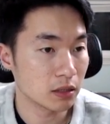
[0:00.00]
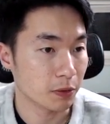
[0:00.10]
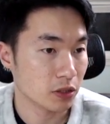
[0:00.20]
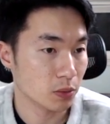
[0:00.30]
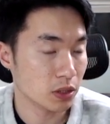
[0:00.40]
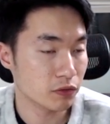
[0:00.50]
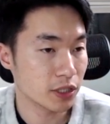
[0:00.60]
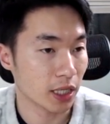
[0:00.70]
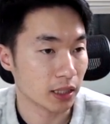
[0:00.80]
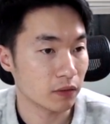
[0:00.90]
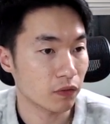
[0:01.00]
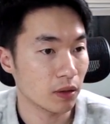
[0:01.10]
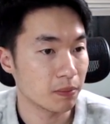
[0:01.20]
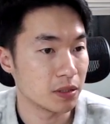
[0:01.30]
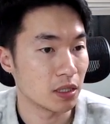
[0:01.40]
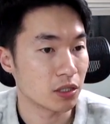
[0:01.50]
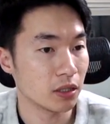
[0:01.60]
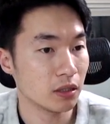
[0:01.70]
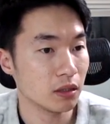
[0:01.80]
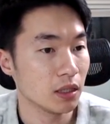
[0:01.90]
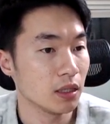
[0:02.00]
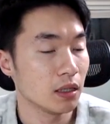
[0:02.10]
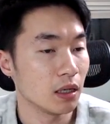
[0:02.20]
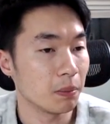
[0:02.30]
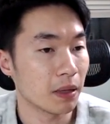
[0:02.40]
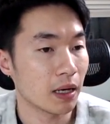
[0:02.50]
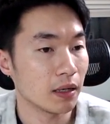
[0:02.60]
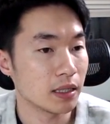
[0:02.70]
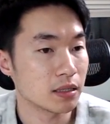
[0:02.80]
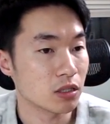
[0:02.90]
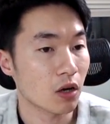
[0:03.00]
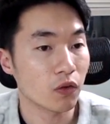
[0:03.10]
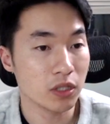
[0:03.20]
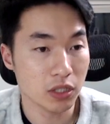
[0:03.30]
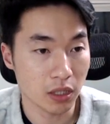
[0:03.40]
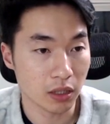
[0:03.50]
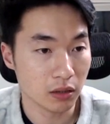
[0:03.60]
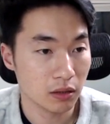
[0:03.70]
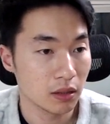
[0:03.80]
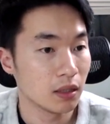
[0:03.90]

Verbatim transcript: This person was rejected for the position, applied as a software engineer.